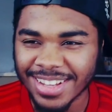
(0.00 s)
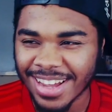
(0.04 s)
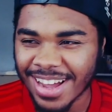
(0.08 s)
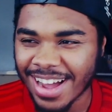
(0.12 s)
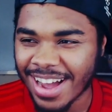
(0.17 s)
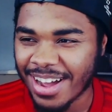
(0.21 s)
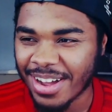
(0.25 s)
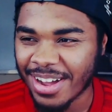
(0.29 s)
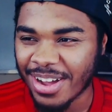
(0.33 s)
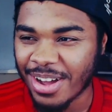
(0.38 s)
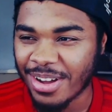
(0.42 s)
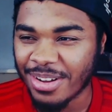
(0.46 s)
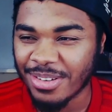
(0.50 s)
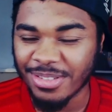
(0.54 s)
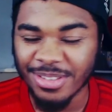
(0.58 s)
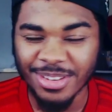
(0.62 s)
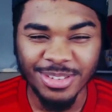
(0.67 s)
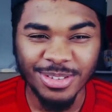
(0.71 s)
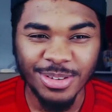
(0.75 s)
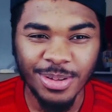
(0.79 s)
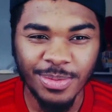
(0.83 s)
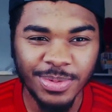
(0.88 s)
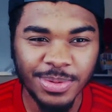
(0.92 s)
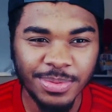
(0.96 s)
Can't,
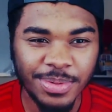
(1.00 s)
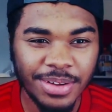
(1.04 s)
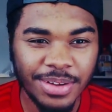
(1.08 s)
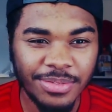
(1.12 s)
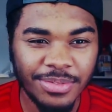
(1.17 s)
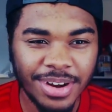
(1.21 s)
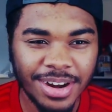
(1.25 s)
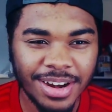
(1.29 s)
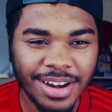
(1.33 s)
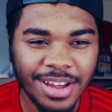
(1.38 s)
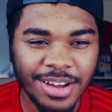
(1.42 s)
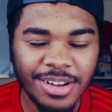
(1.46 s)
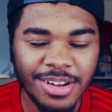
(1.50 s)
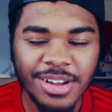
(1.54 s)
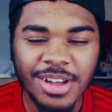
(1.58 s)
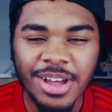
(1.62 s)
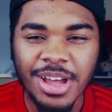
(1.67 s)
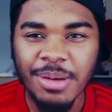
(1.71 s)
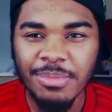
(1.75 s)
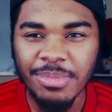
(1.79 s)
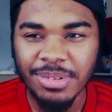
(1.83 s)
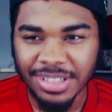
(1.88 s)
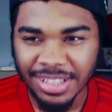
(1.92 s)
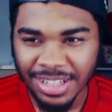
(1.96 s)
doesn't come to mind right now.
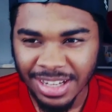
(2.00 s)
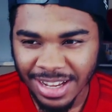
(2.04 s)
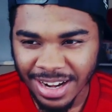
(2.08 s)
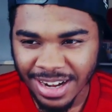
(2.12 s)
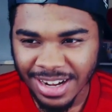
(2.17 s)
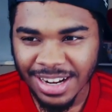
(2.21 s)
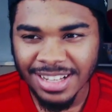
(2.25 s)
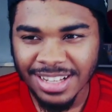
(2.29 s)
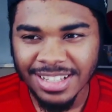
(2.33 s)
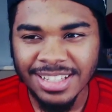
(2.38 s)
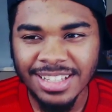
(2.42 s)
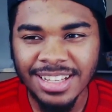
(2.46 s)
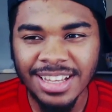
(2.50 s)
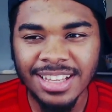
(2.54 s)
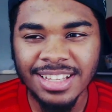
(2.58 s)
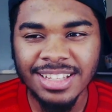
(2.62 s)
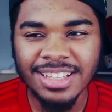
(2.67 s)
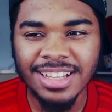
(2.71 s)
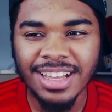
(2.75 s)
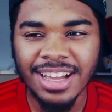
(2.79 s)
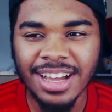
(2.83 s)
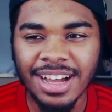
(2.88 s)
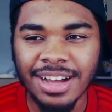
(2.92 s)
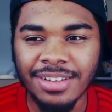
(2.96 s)
But gracias,
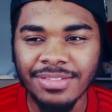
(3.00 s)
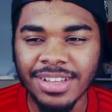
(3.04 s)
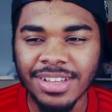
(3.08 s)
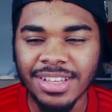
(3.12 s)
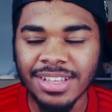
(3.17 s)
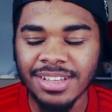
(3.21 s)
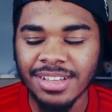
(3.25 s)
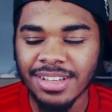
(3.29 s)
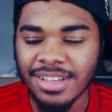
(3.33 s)
Javi.